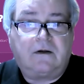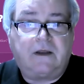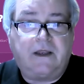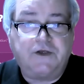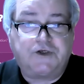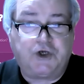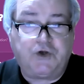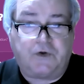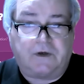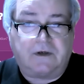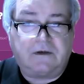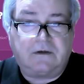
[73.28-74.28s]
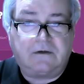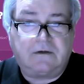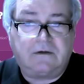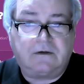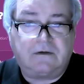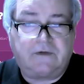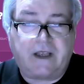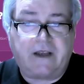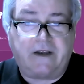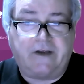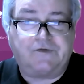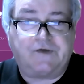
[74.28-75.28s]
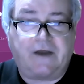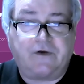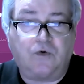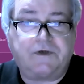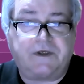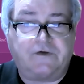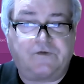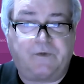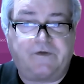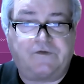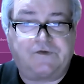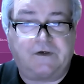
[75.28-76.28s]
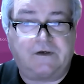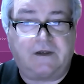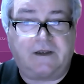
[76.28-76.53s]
In June, there is an audience with Sir